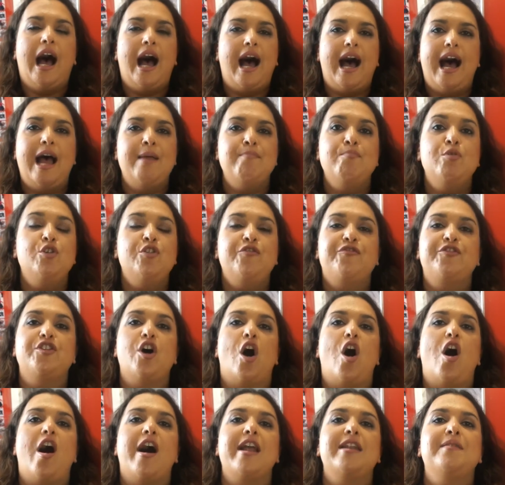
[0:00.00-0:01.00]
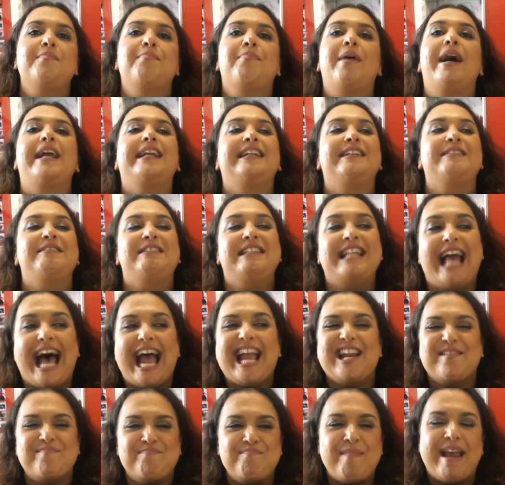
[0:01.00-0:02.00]
I moved on, but
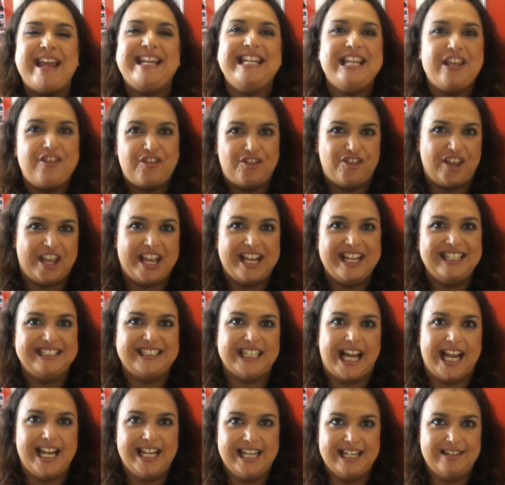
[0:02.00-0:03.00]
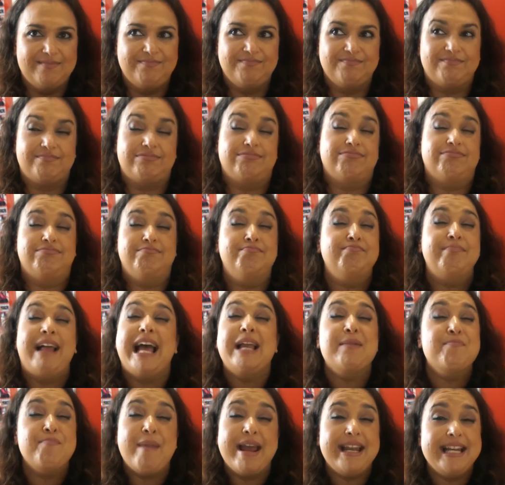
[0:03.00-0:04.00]
like many things I,
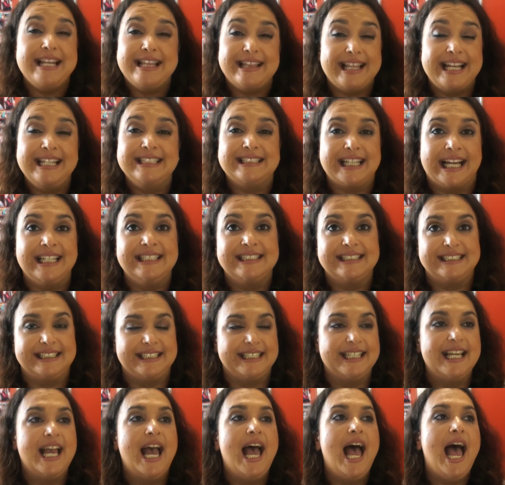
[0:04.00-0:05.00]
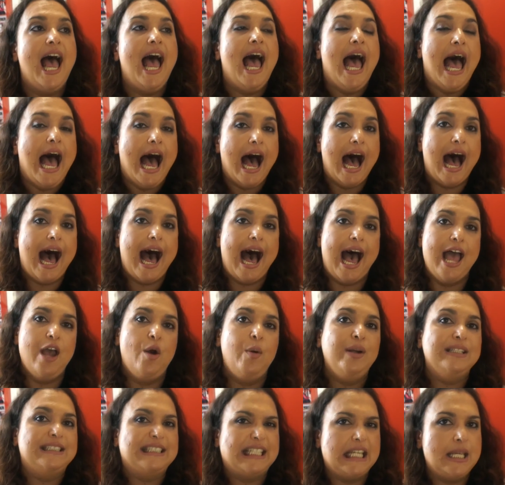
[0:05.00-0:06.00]
like many things I see, I
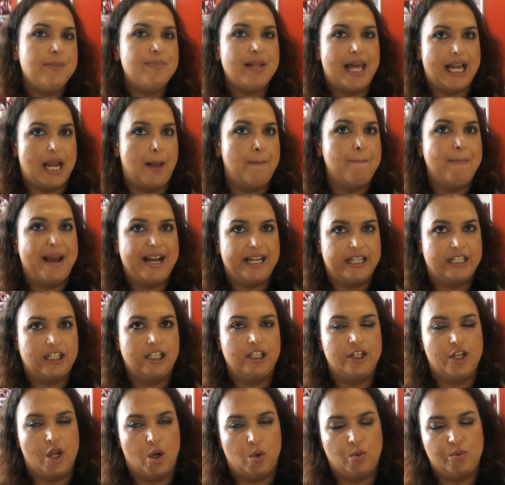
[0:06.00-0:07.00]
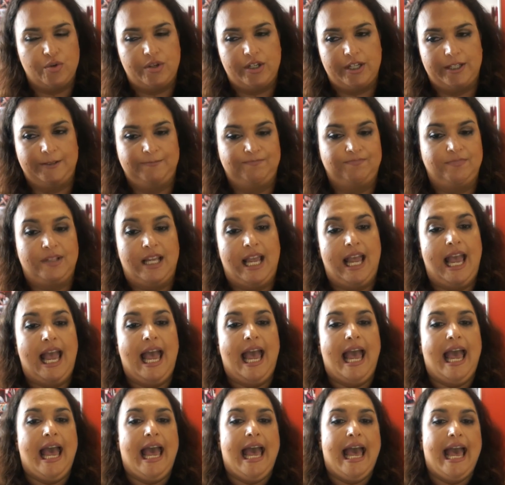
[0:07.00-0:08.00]
always keep like a mental note.
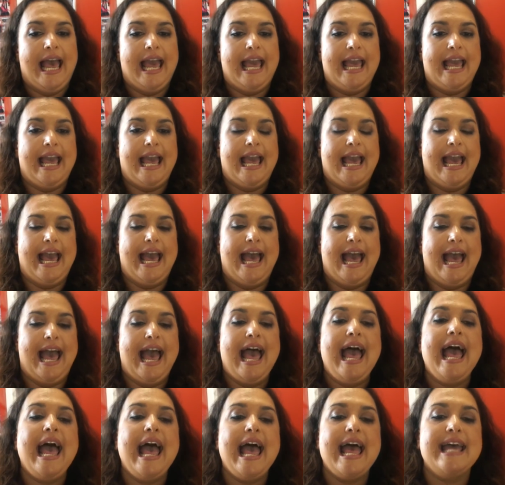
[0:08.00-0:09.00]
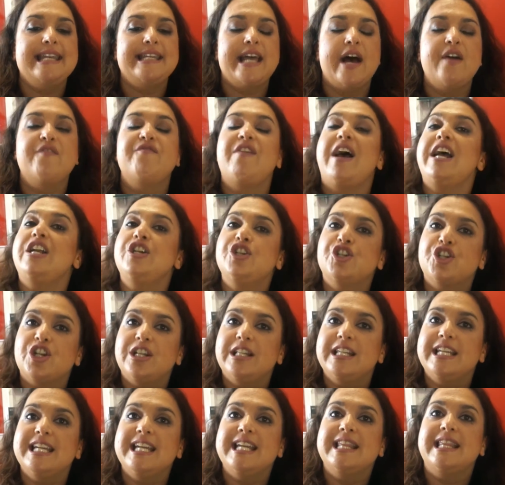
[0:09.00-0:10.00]
And
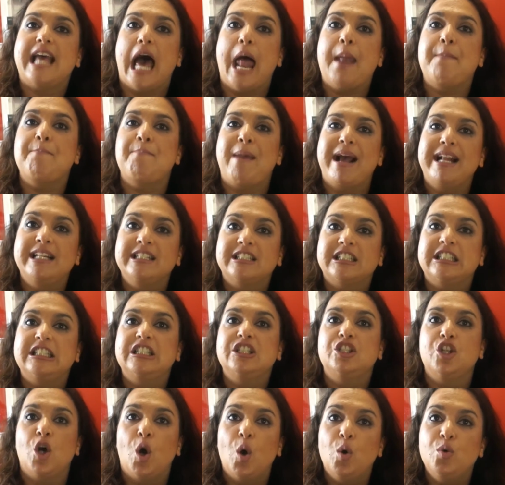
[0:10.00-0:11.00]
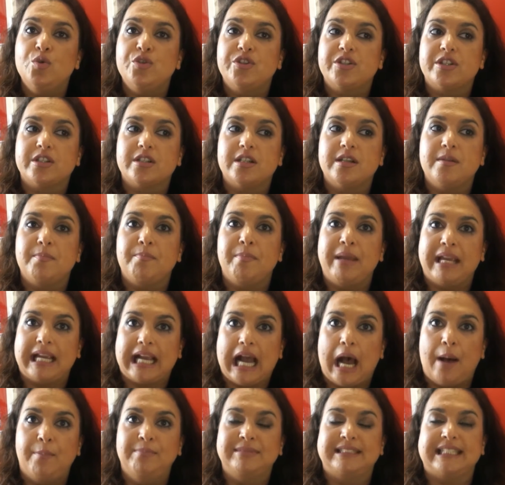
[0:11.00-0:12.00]
eventually that mental note
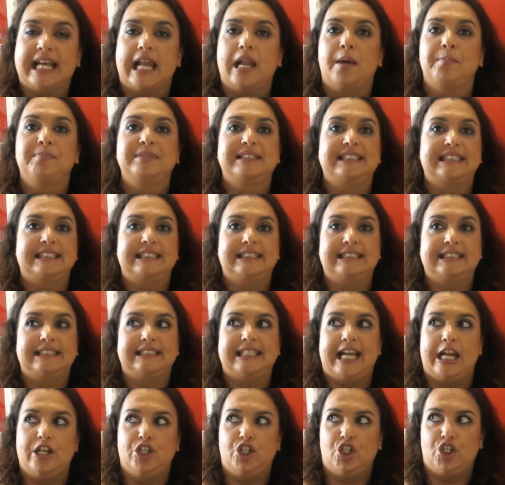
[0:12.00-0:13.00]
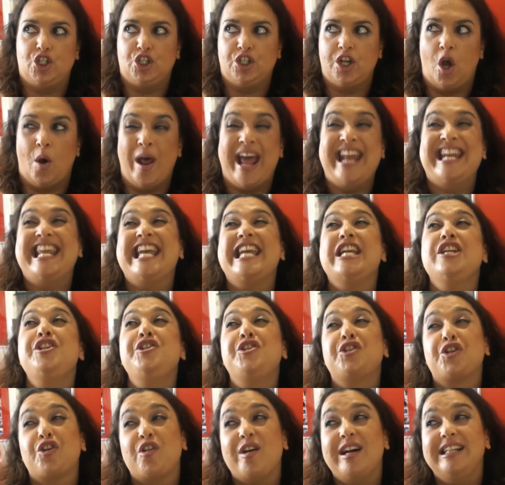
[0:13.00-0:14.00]
becomes an obsession obsession, no, an
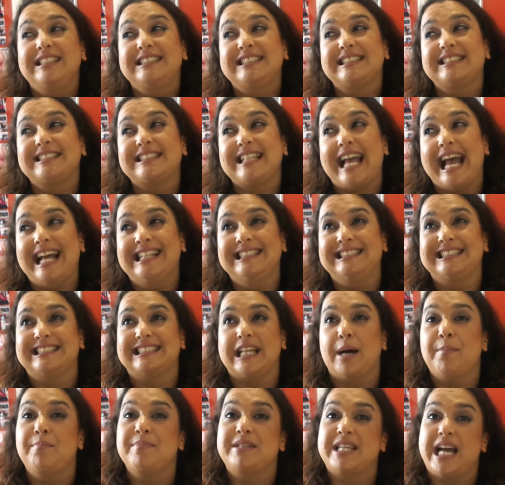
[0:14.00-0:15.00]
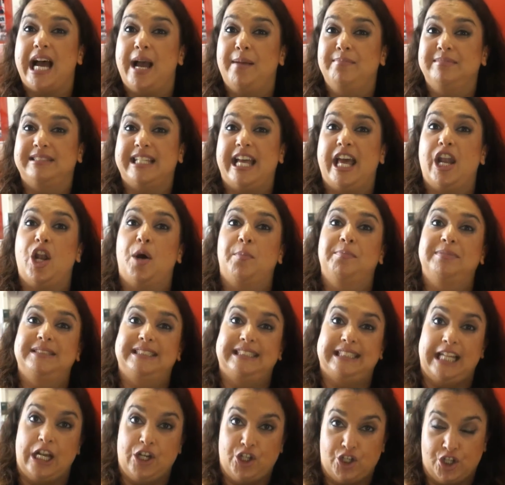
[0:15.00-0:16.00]
interest and sometimes an
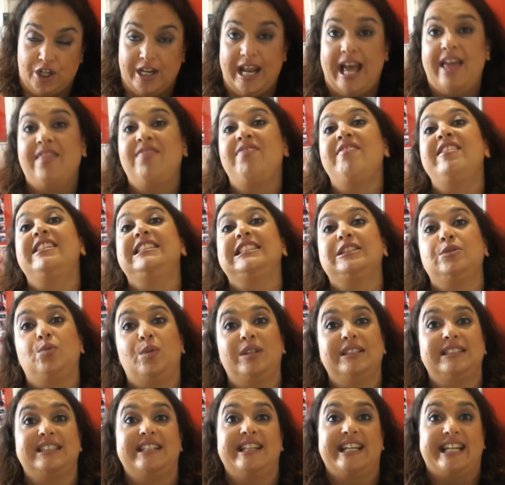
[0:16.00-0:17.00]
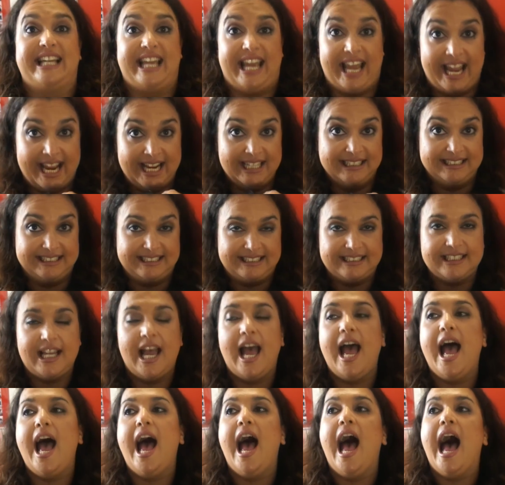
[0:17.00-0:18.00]
obsession. And this was the case.
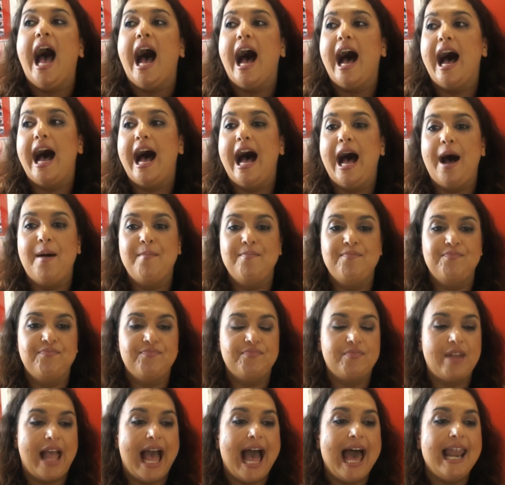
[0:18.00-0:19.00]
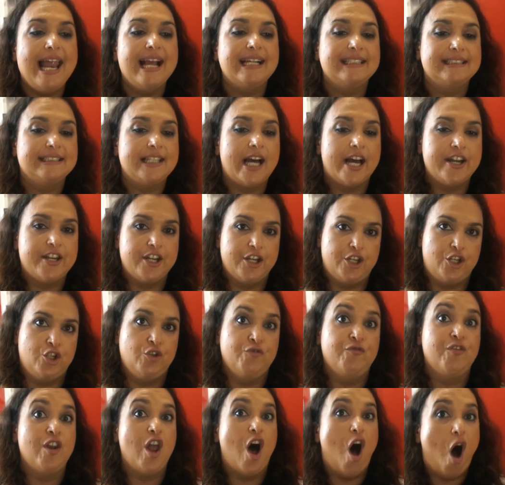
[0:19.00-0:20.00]
Um, Alex started
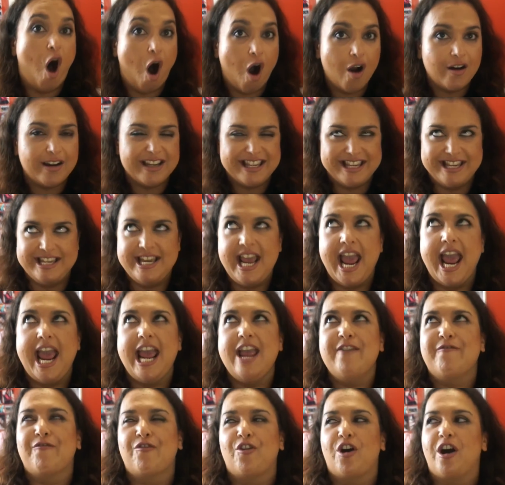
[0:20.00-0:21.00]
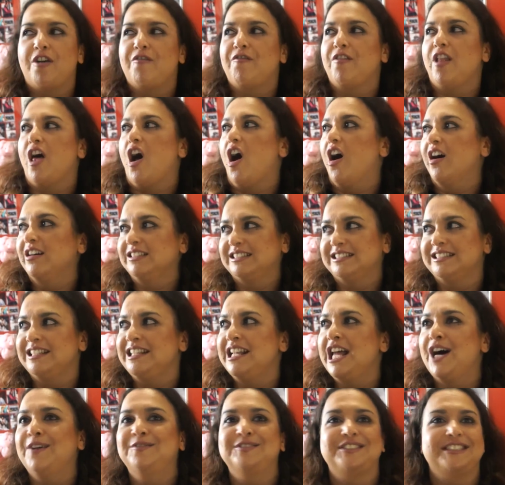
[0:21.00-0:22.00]
to vlog. Yay for her vlogs.
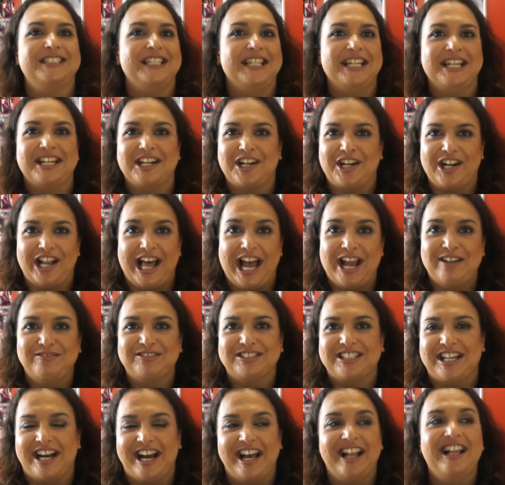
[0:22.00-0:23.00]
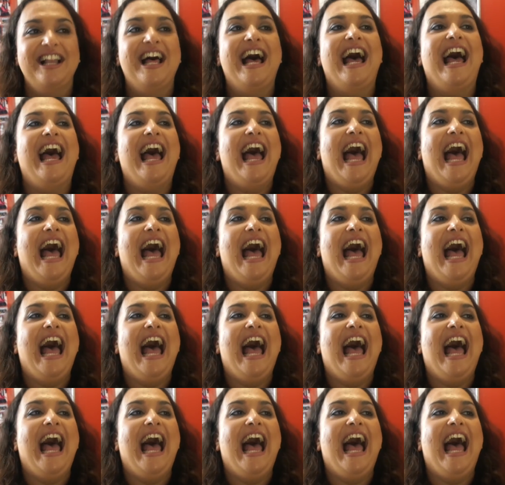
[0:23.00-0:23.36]
Love seeing her lifestyle.